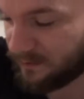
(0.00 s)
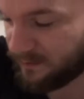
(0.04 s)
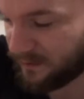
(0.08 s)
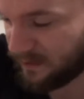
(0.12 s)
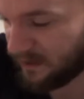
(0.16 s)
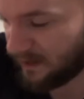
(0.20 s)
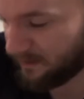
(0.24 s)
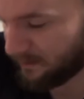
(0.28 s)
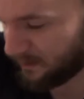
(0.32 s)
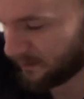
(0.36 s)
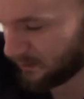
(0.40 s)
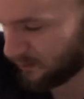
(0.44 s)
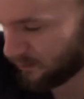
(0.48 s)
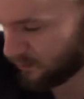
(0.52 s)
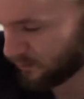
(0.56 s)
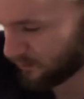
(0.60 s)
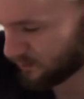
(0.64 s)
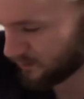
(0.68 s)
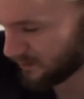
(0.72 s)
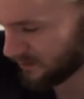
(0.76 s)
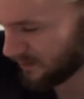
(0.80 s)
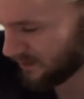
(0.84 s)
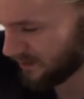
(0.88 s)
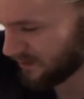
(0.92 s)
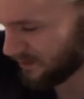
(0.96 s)
be keeping a
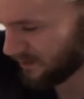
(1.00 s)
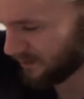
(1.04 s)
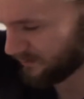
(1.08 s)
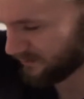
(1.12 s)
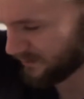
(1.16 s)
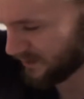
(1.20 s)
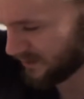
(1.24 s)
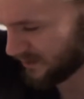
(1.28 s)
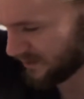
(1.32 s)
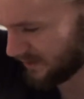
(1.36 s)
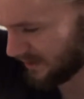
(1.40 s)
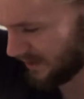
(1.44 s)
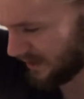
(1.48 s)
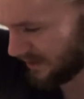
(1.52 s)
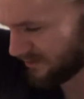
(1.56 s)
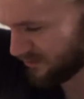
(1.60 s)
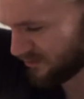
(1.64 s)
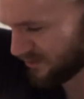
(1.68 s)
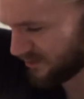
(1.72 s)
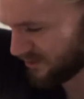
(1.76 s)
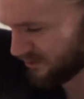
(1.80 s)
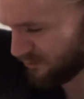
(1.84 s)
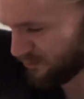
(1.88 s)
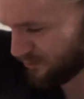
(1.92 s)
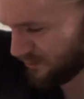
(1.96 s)
hold of this can.
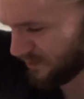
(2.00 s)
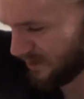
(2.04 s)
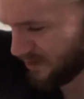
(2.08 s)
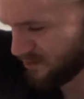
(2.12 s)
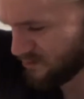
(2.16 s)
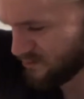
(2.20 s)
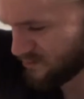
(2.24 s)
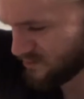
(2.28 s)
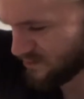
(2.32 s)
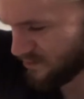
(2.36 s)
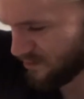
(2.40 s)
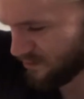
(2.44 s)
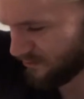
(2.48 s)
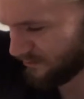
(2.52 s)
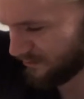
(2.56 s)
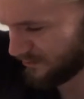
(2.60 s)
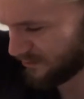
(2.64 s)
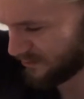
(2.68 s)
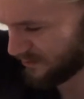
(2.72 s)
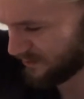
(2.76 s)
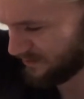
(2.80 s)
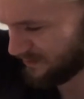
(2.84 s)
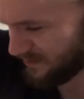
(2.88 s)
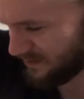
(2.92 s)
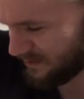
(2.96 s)
Just look how
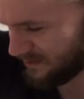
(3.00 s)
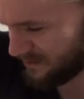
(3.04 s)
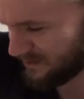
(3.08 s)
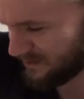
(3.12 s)
awesome and